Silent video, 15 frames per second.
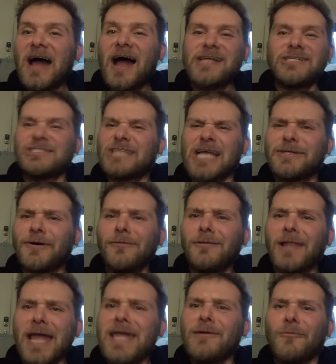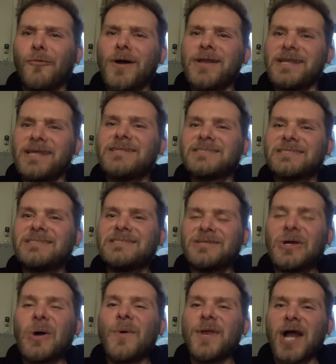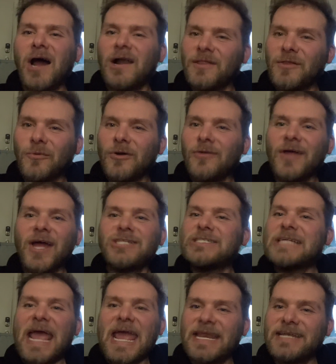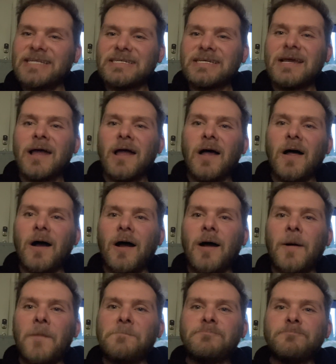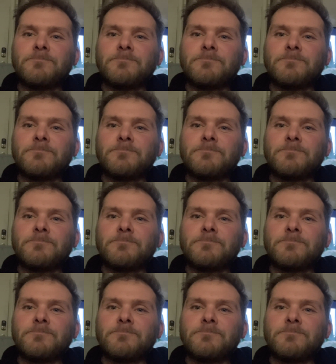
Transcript: I don't like what is going on in the world. I just hate it. I